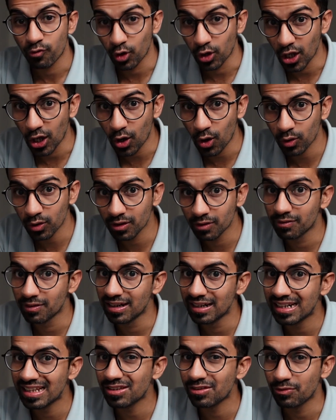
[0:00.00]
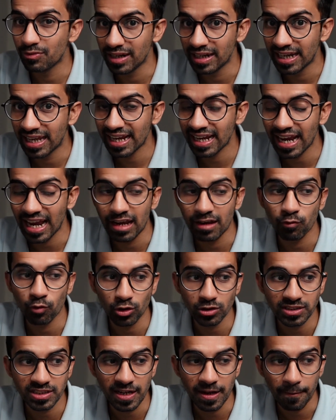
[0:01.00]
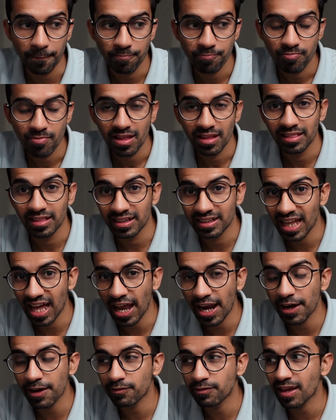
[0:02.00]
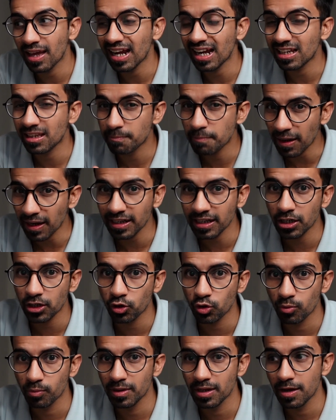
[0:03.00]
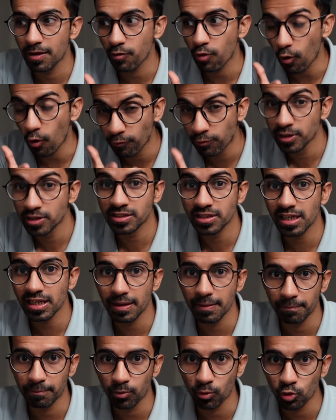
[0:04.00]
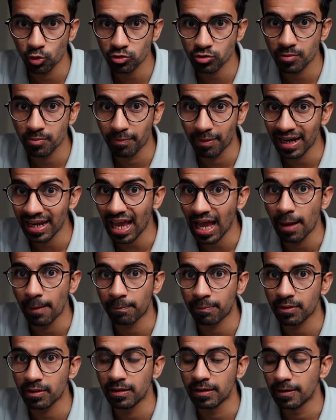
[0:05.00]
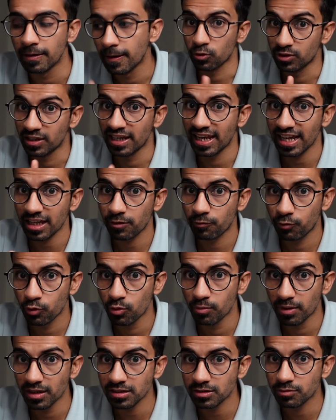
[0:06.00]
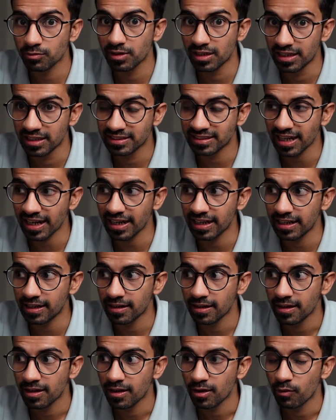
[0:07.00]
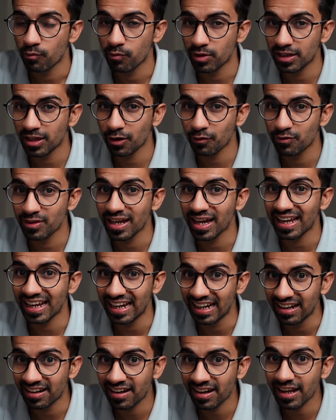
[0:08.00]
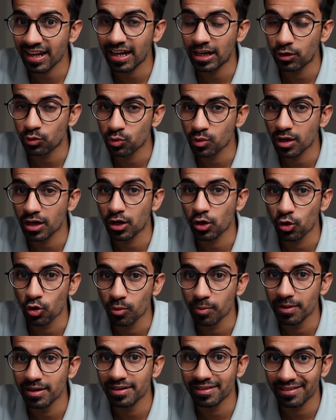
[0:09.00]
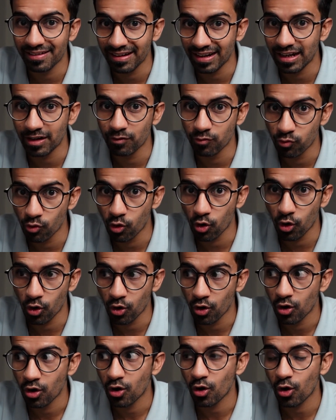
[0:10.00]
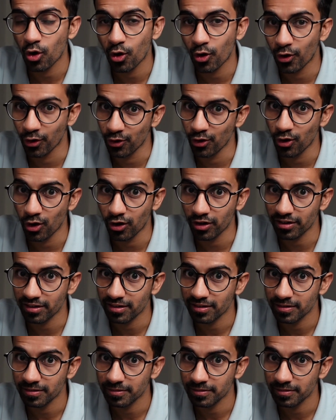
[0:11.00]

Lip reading: For now, the world is waiting and watching. The tariffs are expected to be officially imposed by April, so the next few months will decide whether we are entering into a global trade war or not.